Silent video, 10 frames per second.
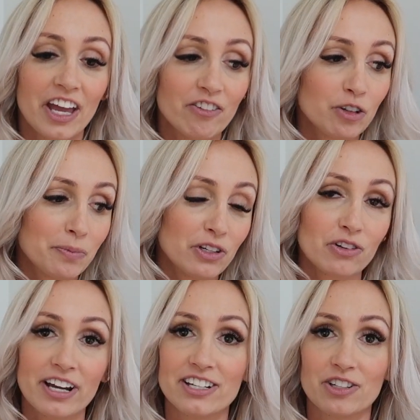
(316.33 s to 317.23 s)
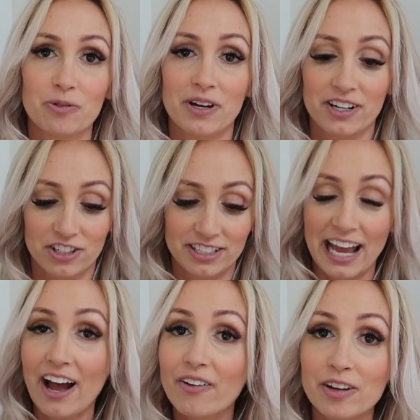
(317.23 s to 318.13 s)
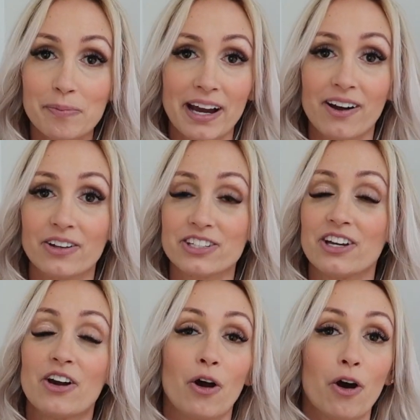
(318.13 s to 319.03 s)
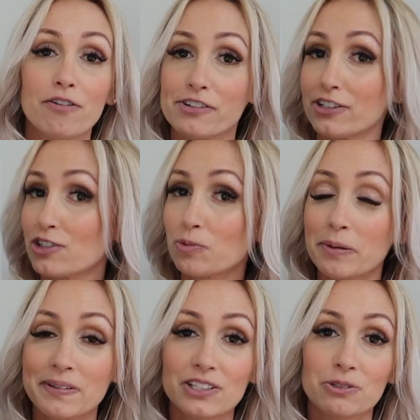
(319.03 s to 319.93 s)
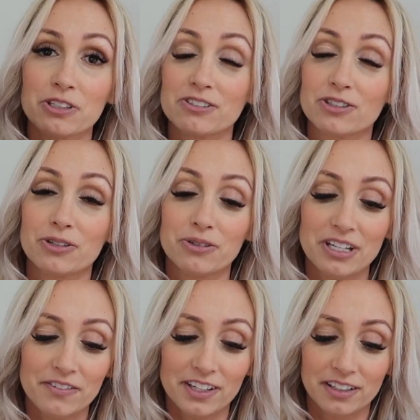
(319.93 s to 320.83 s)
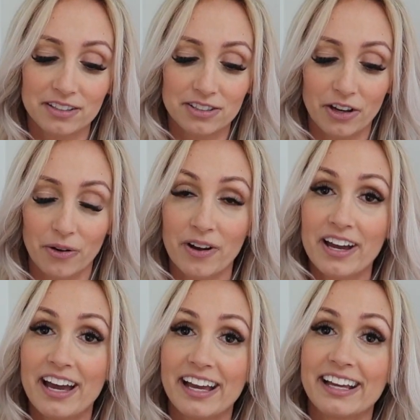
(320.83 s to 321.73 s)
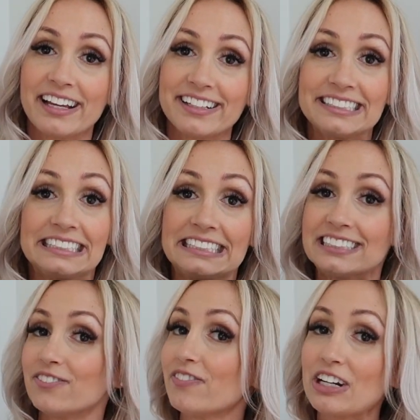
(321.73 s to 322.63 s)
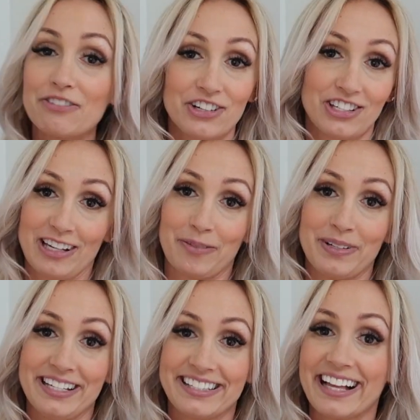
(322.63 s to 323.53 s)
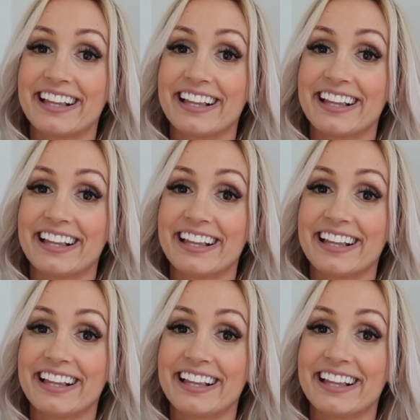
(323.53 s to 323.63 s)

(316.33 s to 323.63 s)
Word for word: It would be great to wear just out and about over a swimming suit, even. So very versatile piece.